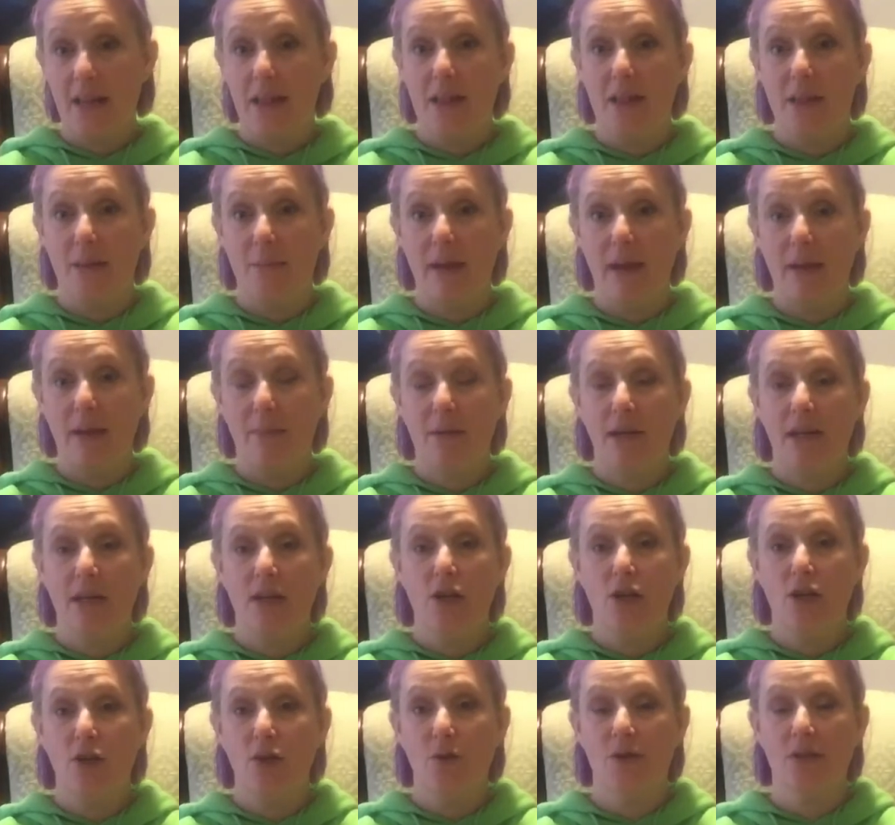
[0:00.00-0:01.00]
The baby
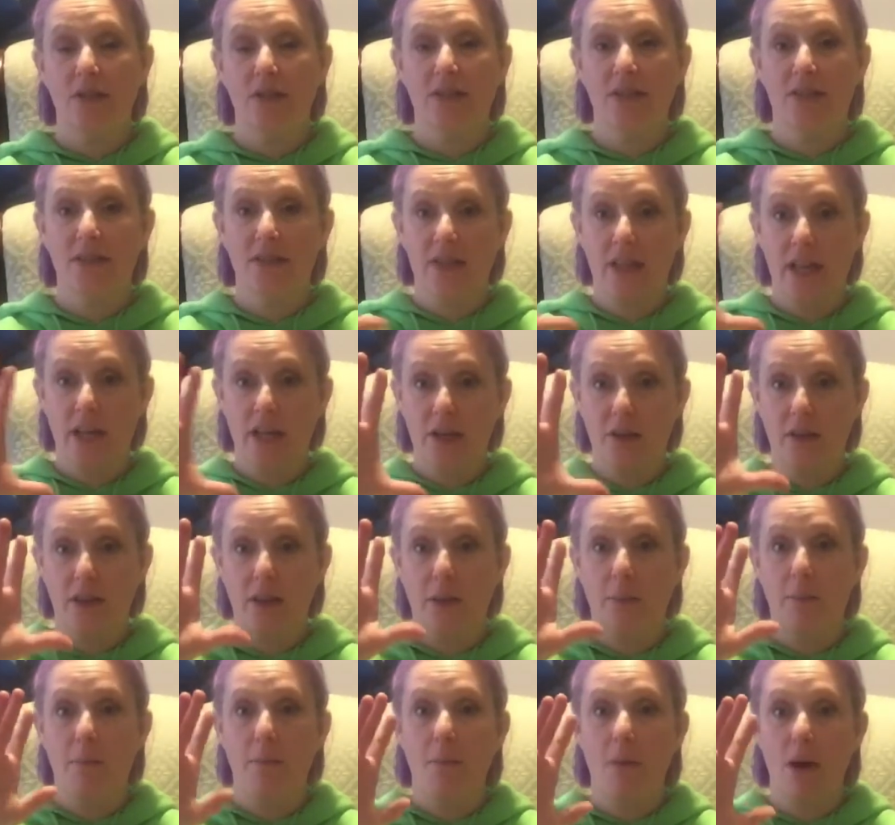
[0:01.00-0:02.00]
uses the
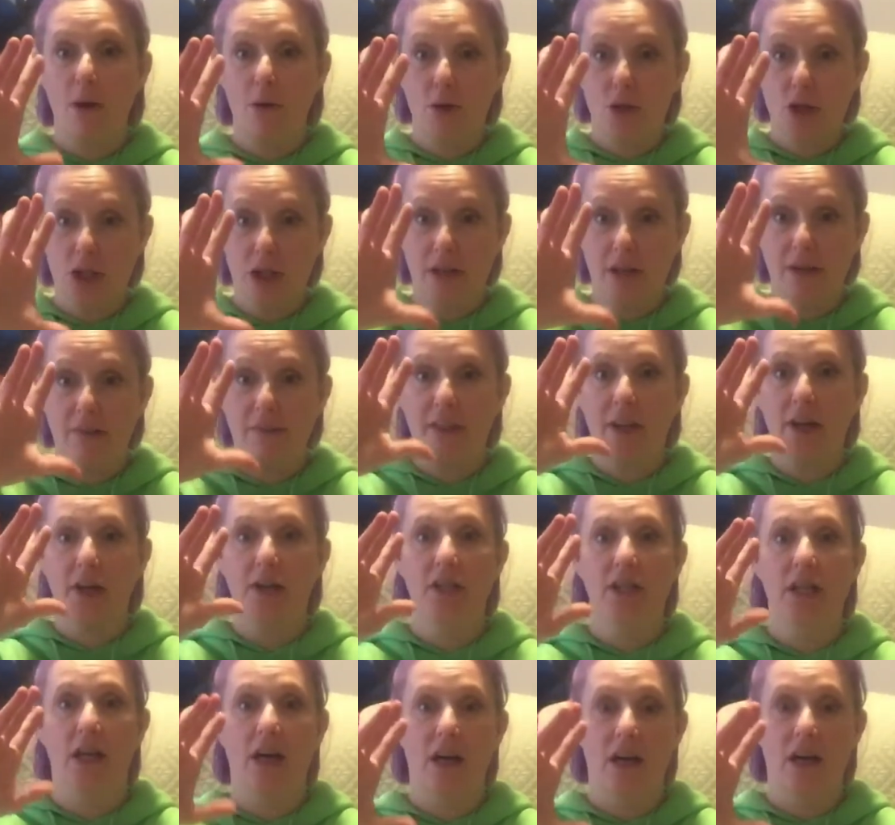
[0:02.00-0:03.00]
motion of their
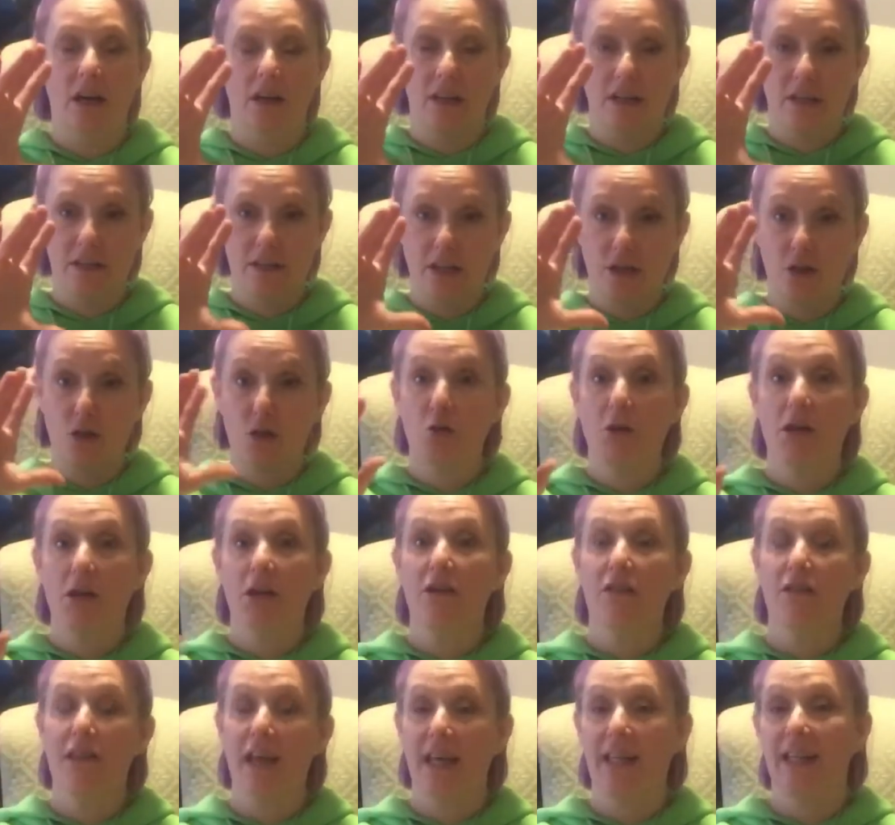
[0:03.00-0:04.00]
tongue to
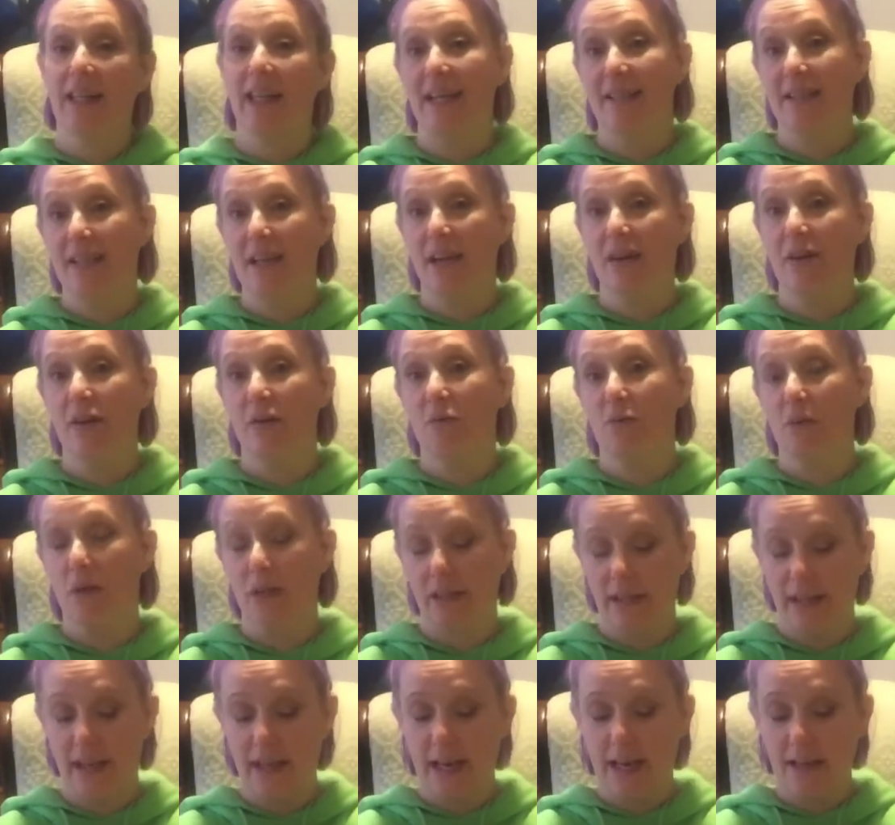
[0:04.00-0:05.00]
trigger that letdown and
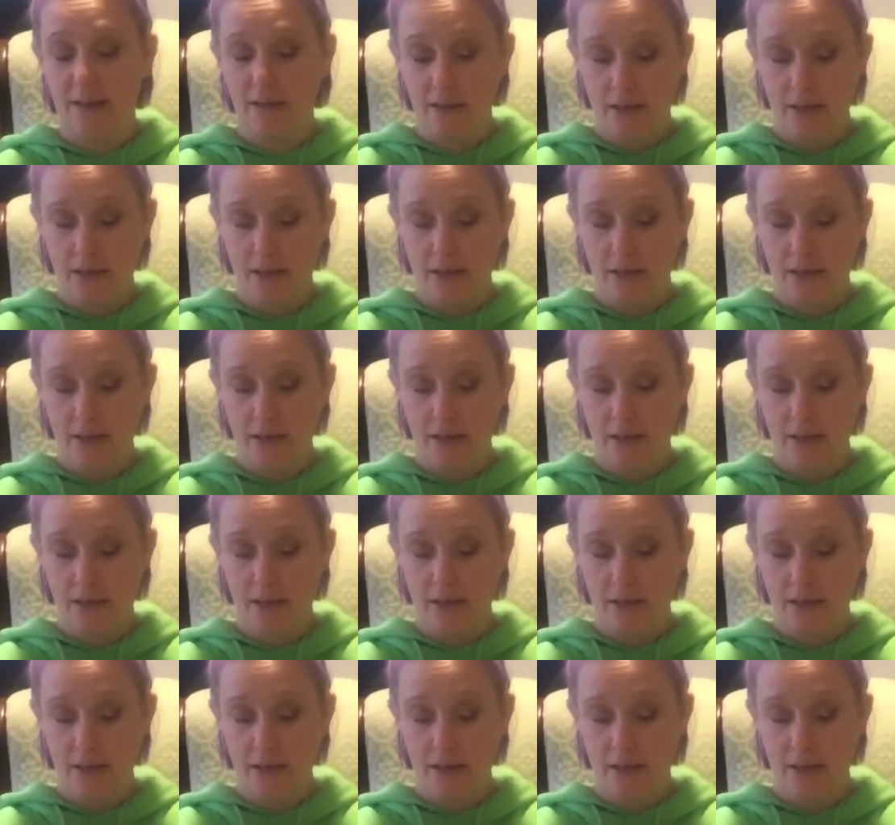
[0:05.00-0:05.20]
really get